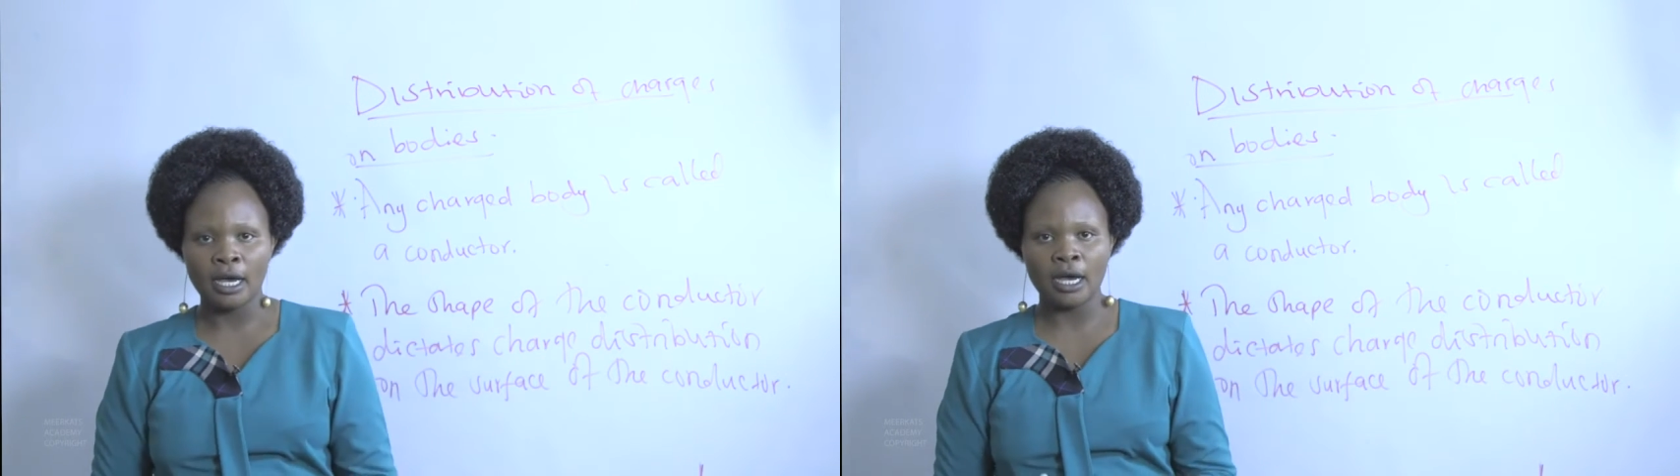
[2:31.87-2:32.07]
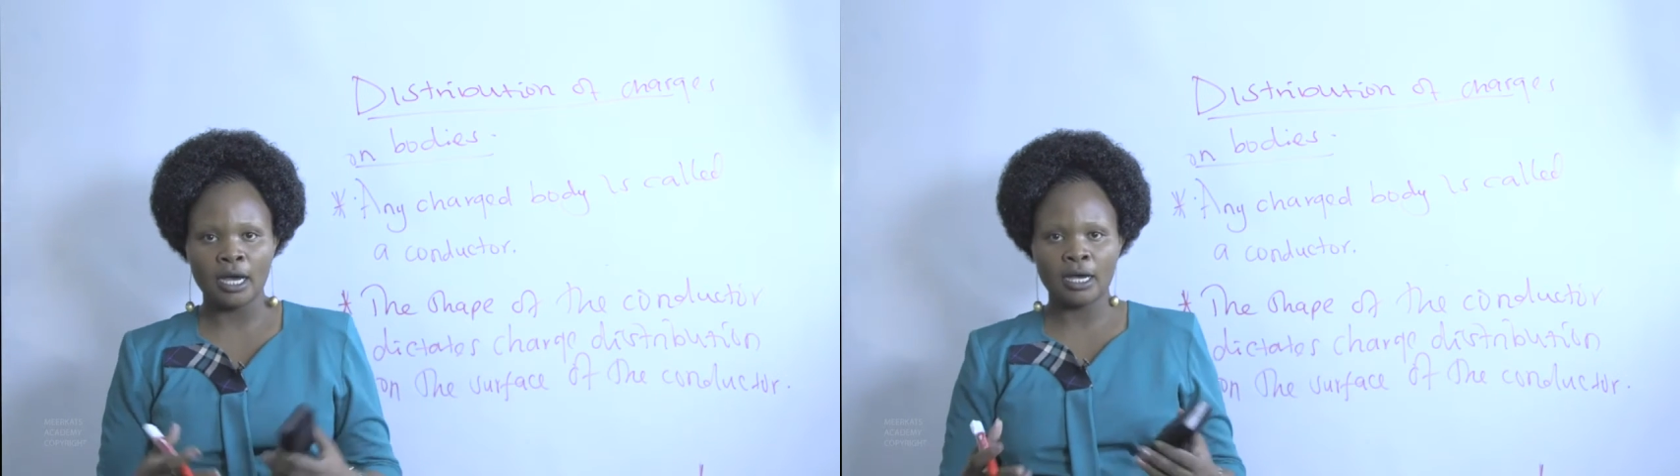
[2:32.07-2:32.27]

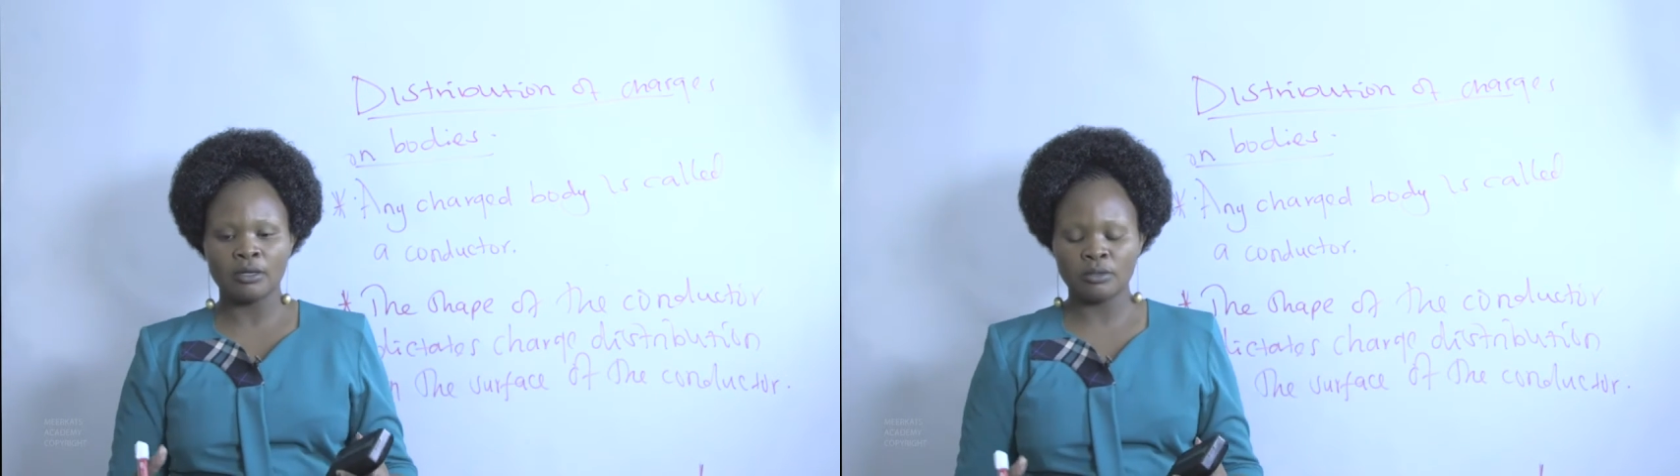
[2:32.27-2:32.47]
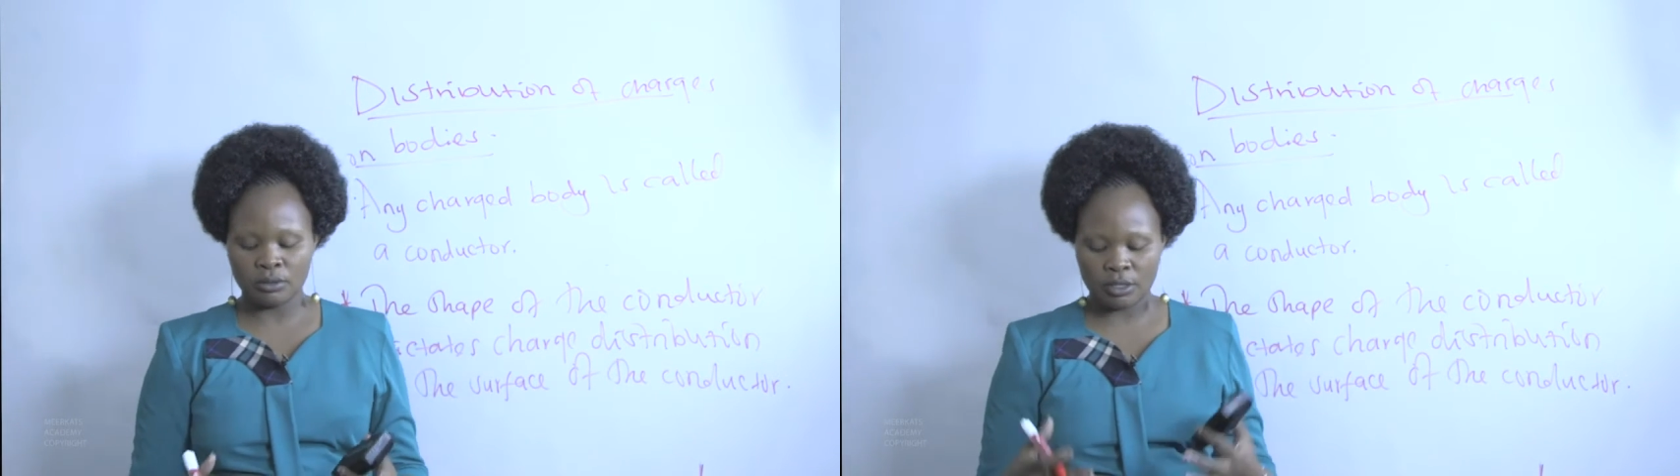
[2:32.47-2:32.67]

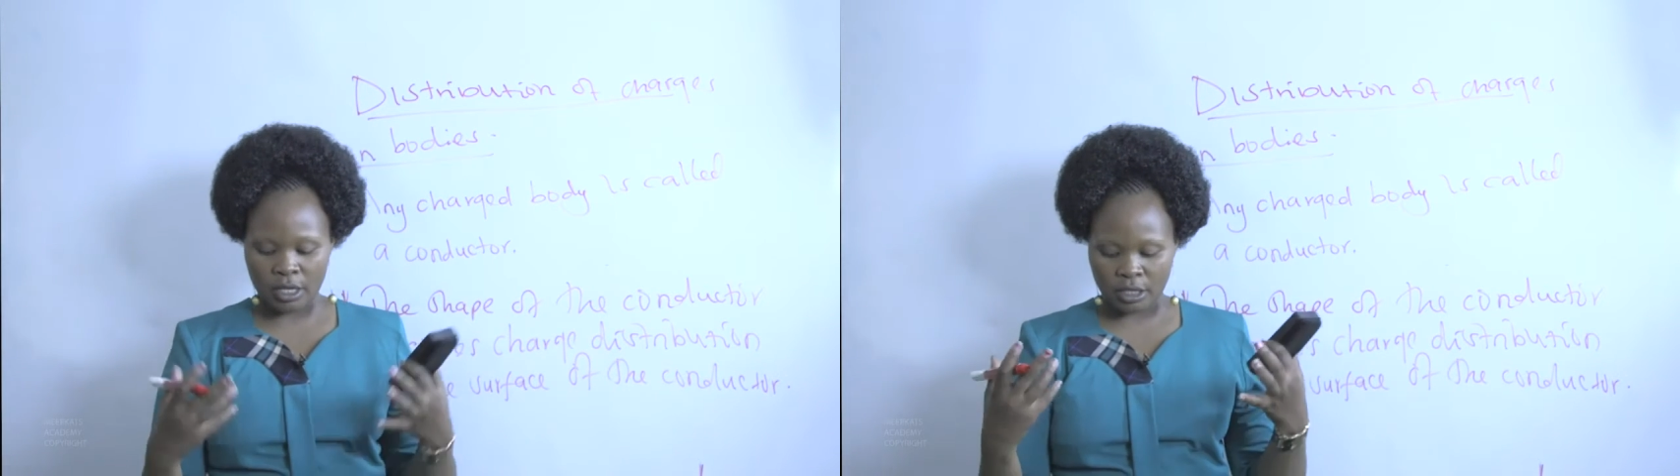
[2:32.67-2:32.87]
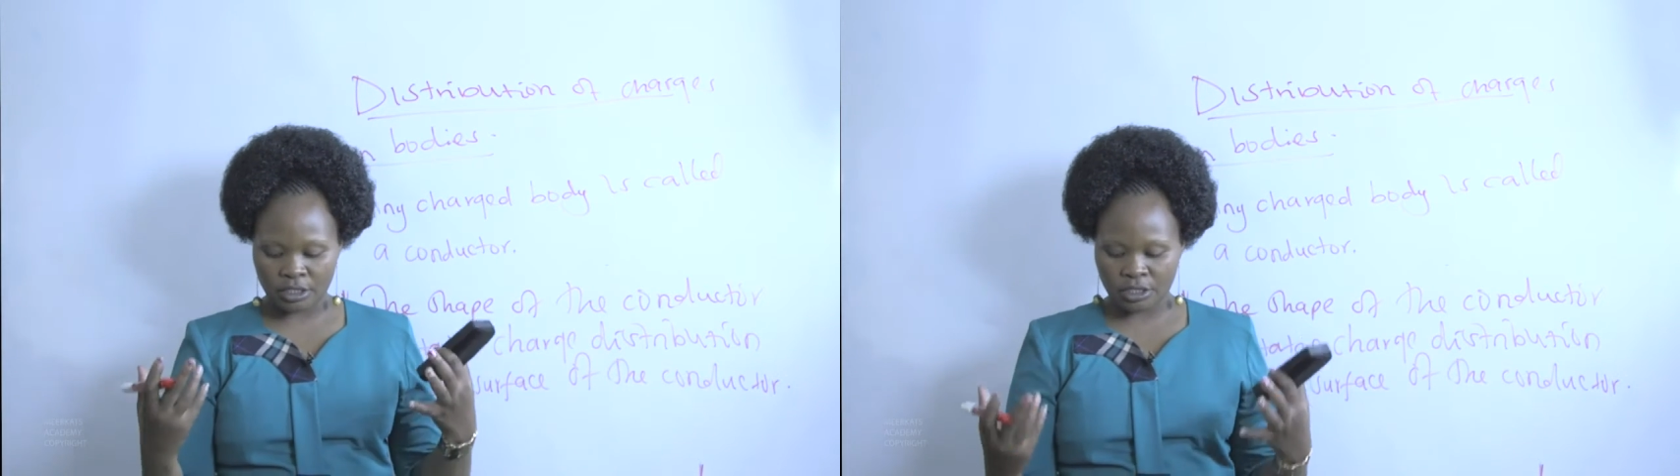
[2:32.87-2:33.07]
how
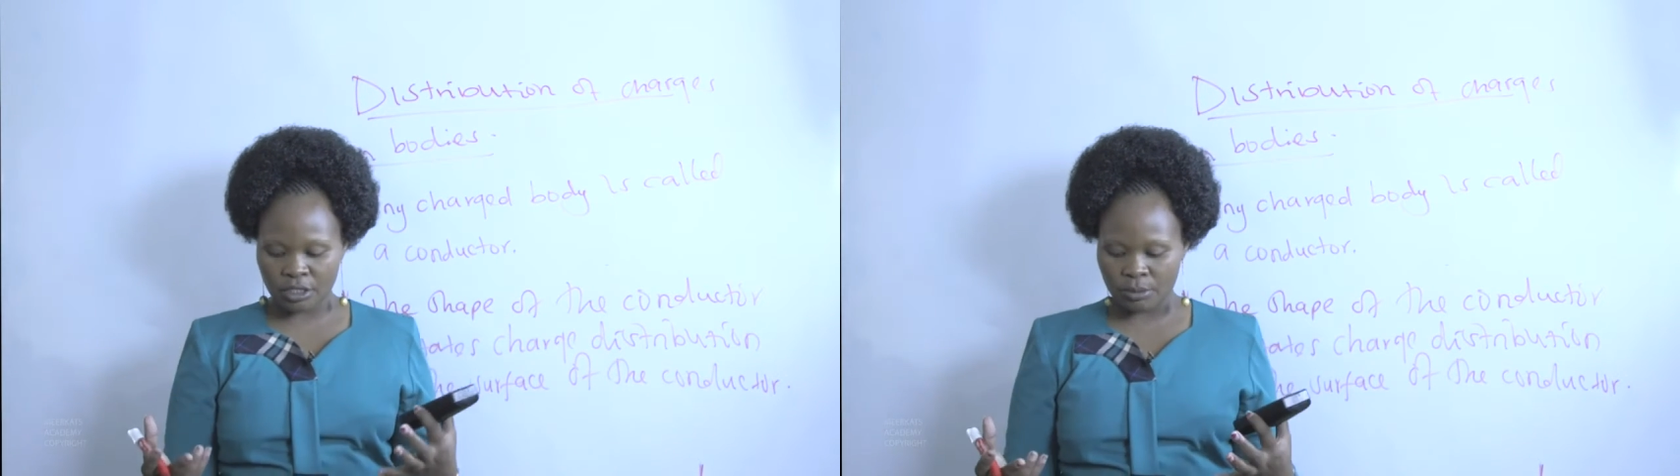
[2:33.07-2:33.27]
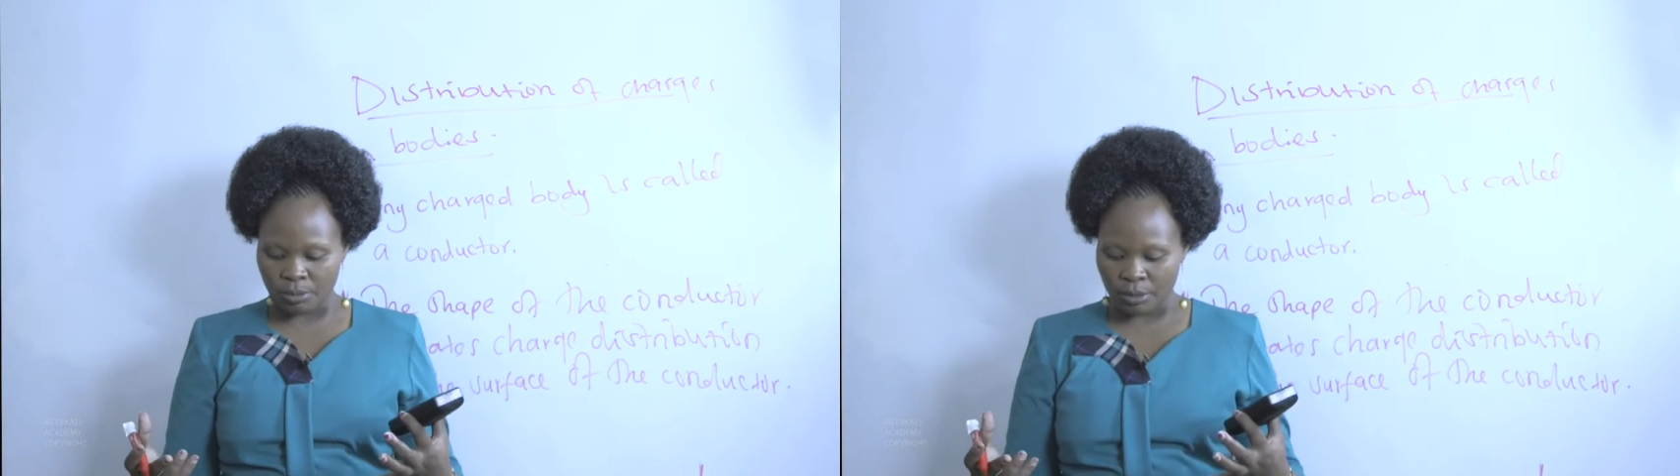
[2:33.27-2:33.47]
their
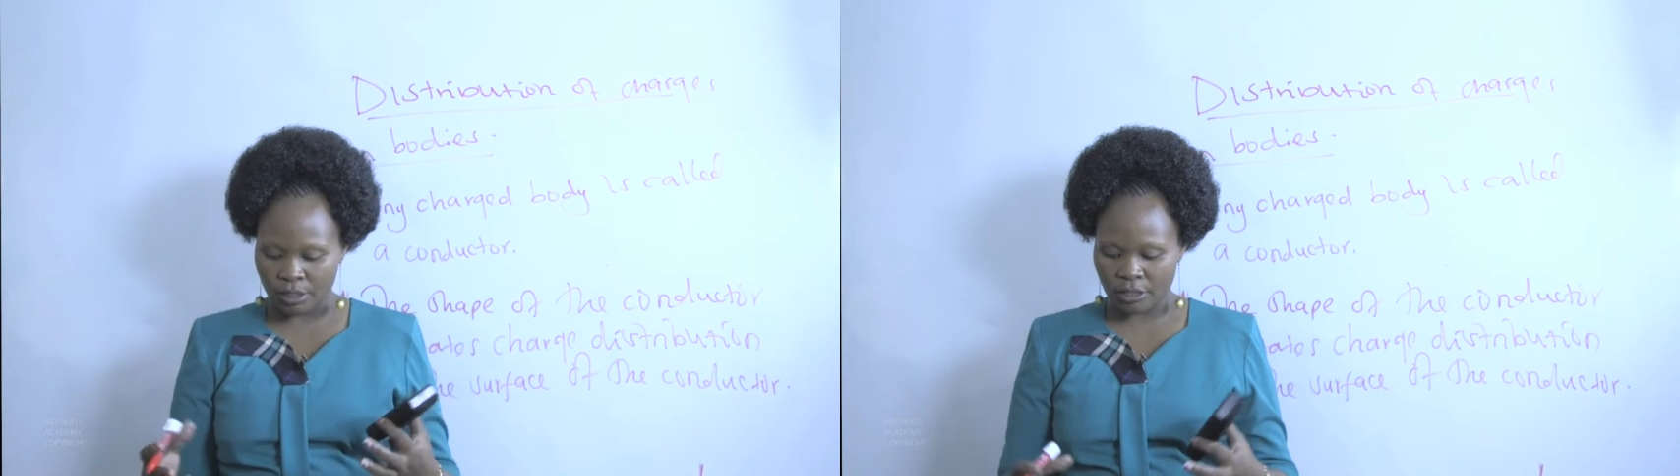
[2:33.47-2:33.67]
shape